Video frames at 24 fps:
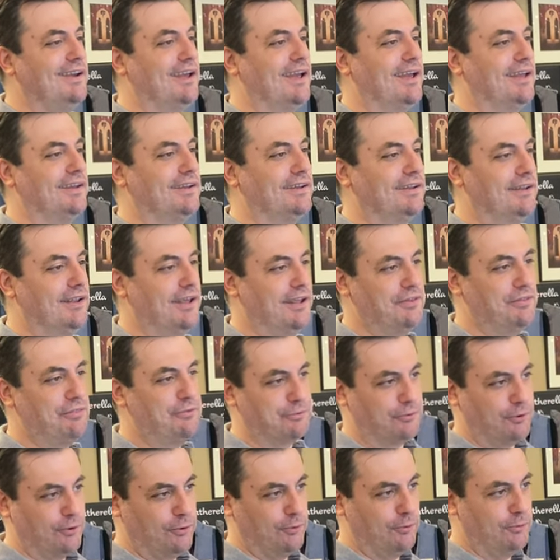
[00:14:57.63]
and, and
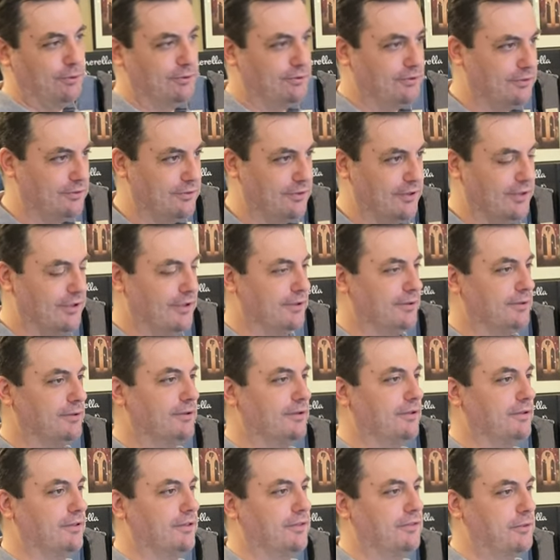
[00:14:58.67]
throw the,
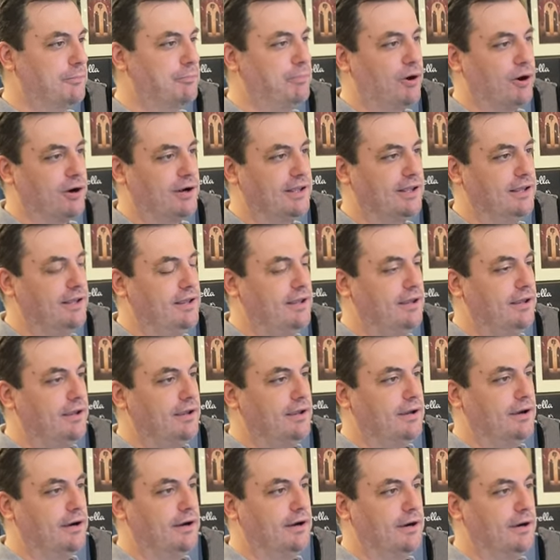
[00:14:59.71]
the party,
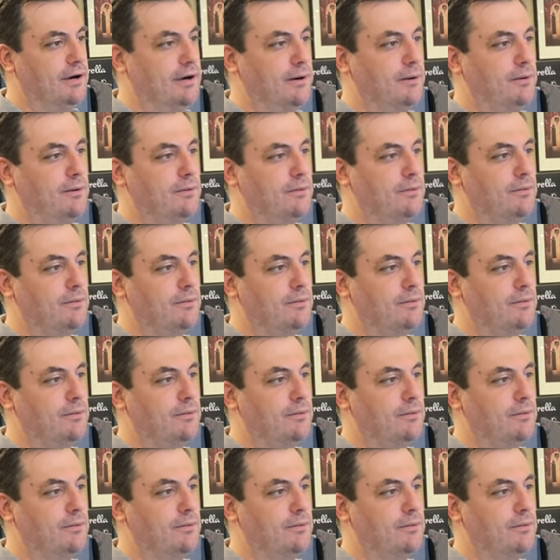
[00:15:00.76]
uh,